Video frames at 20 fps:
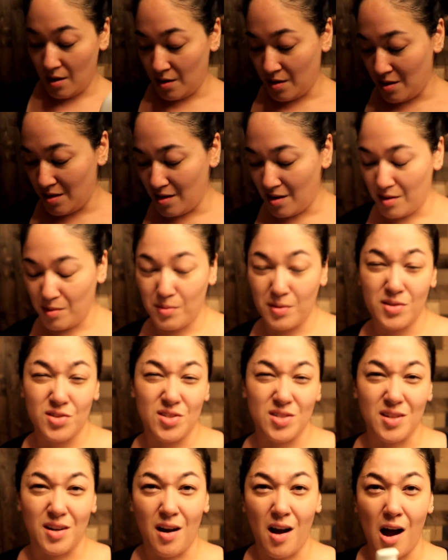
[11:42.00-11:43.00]
And then the other one's
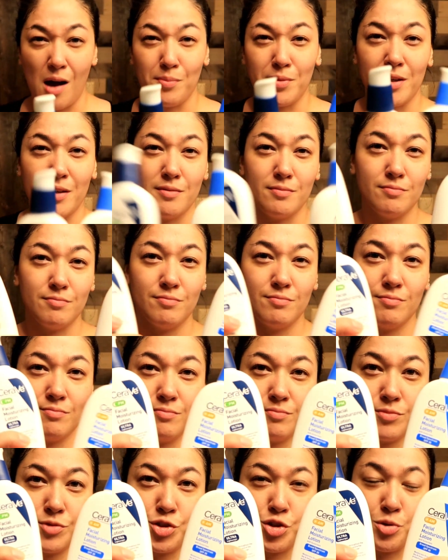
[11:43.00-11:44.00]
just a common
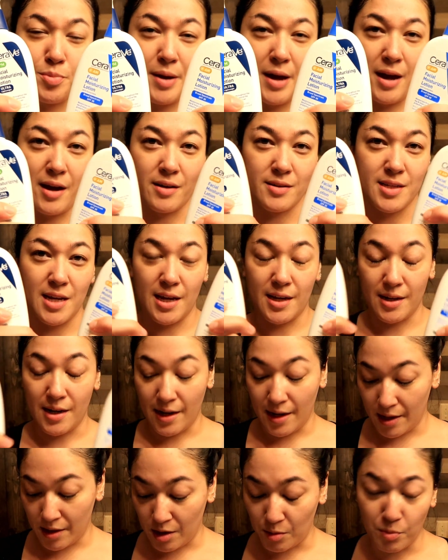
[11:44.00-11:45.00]
2-pack day and
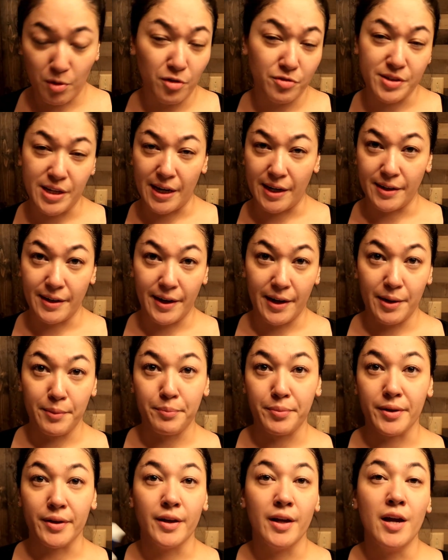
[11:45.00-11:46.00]
night. They're both day and night,
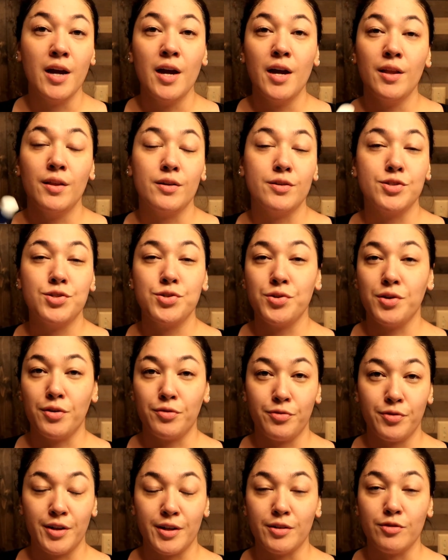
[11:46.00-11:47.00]
but they're 2
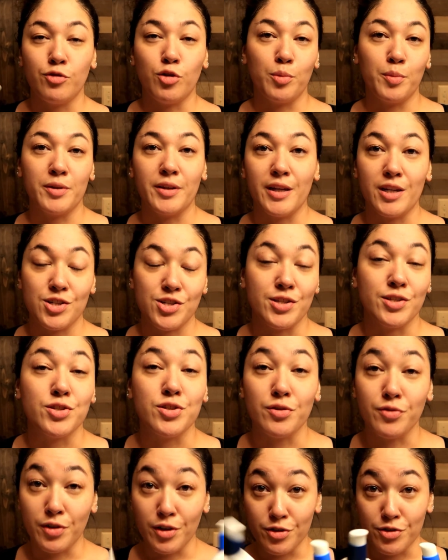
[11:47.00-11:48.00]
different formulations.
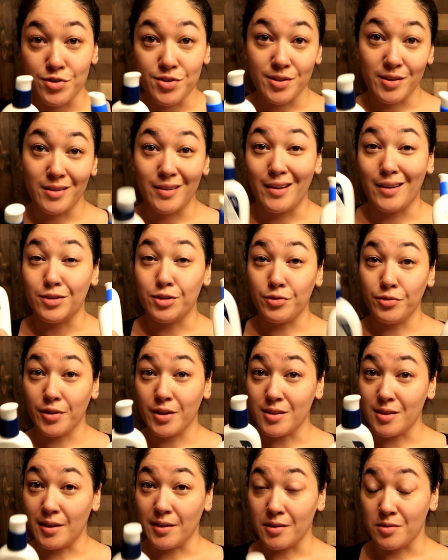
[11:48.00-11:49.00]
So if you're interested in that, don't
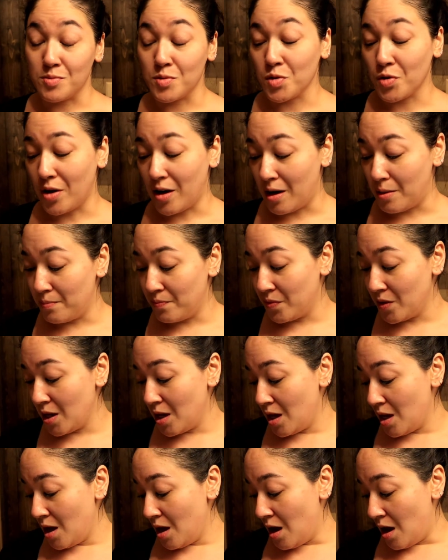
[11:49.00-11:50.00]
forget to like and subscribe.
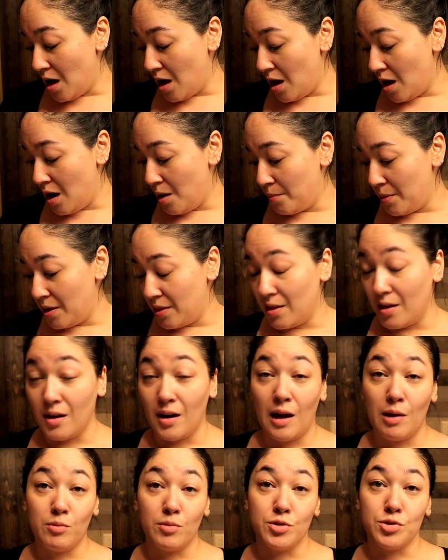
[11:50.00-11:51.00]
And then
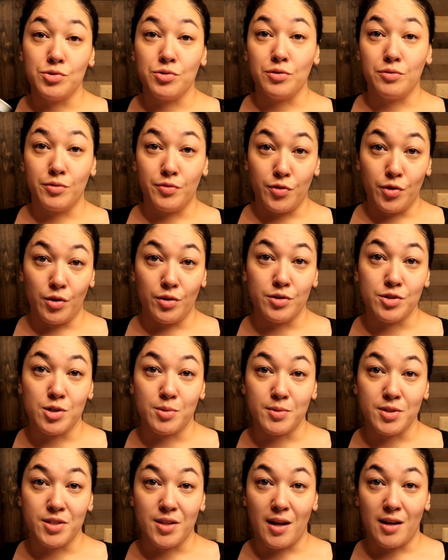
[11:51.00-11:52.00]
I will do a review on
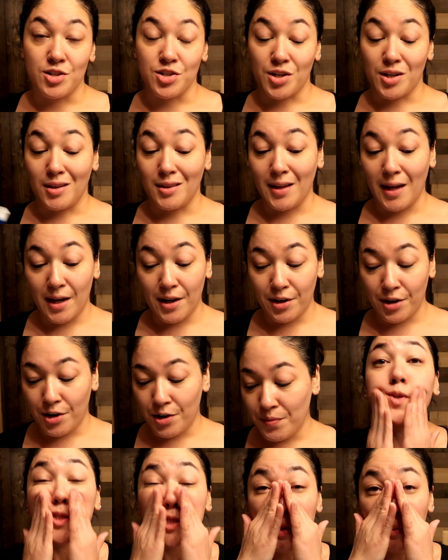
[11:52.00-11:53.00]
Dermatologica later.
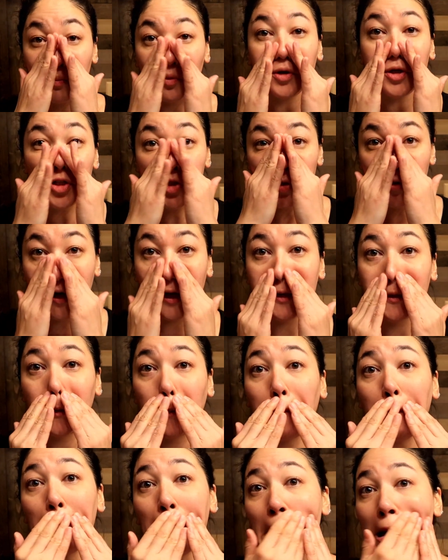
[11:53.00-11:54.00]
Put some
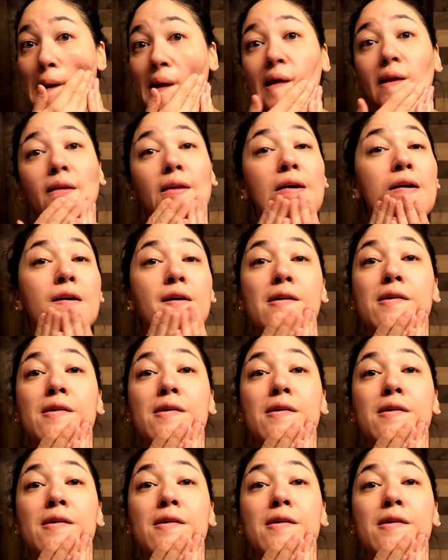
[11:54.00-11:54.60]
moisturizer on.